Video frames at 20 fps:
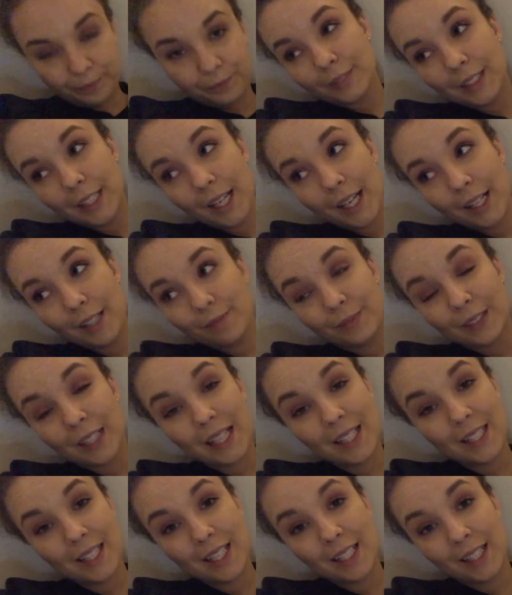Yeah,
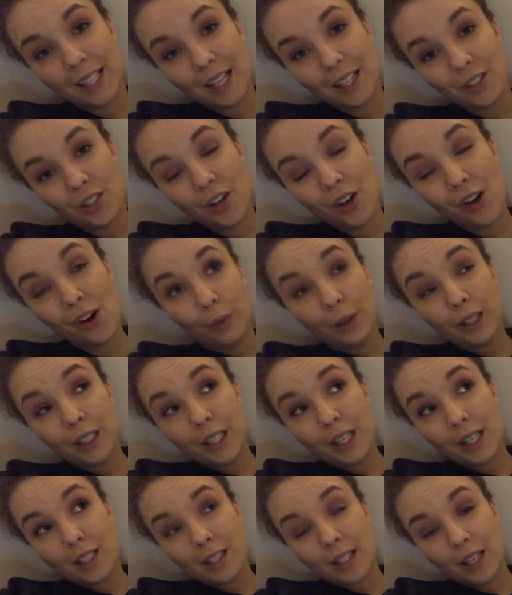that's it. That's all.
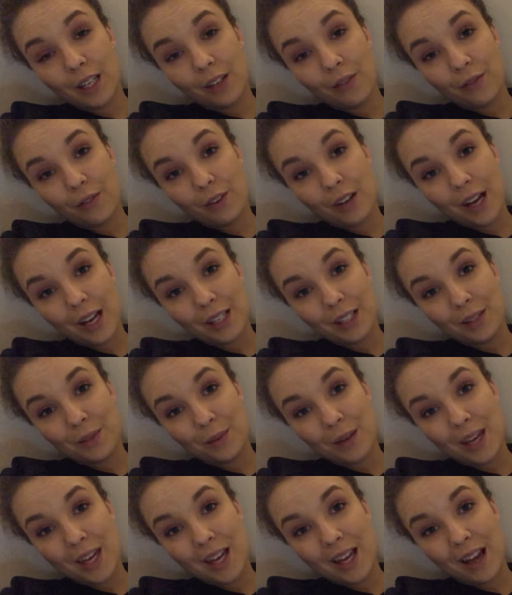Really excited for next
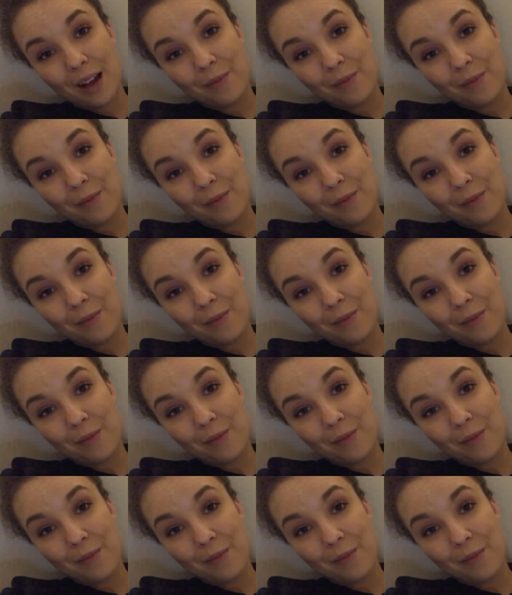week.